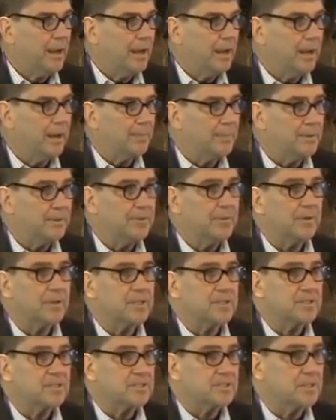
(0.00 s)
and I've been doing
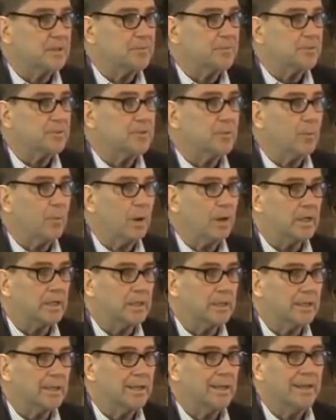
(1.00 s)
it since I was twenty.
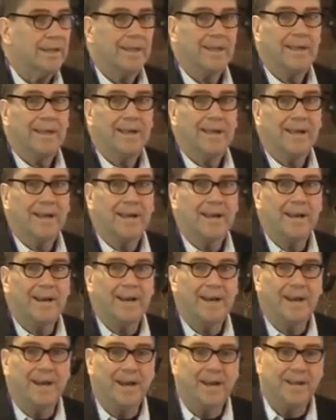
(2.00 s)

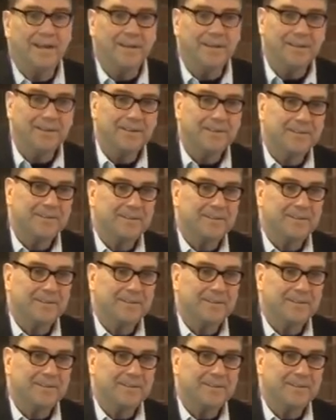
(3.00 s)
And